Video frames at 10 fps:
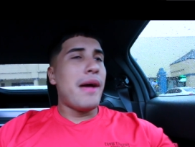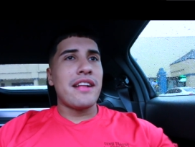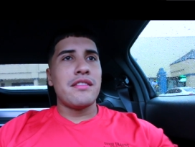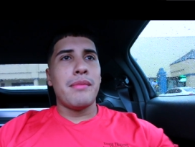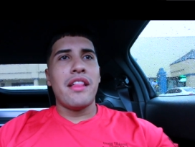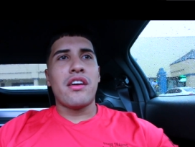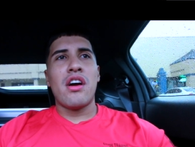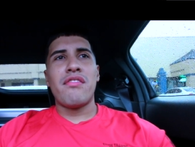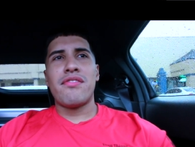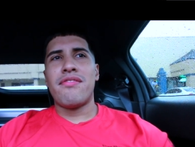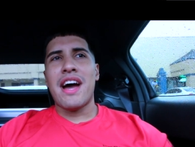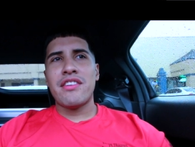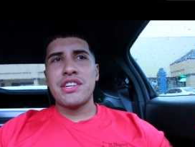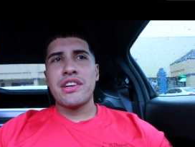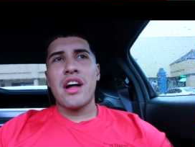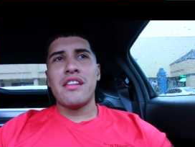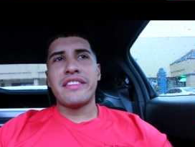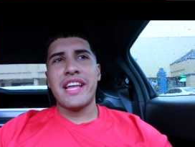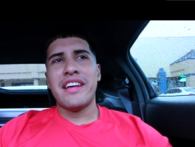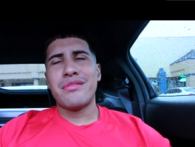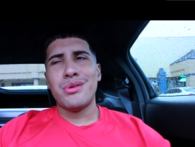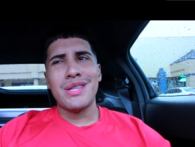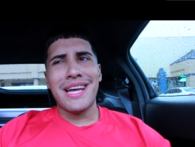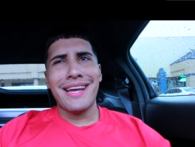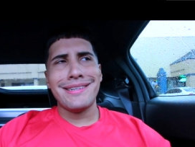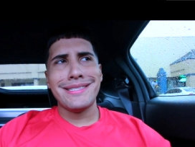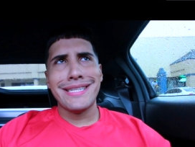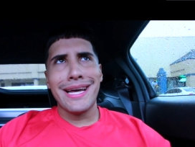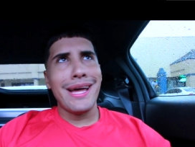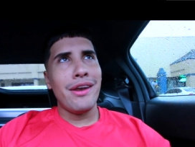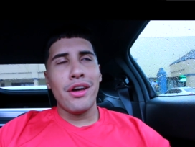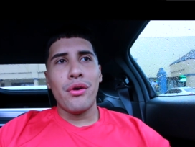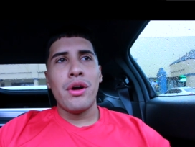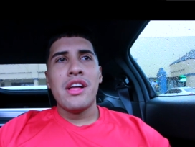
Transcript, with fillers: back to buy the car for $500 less, we were like, yeah, no.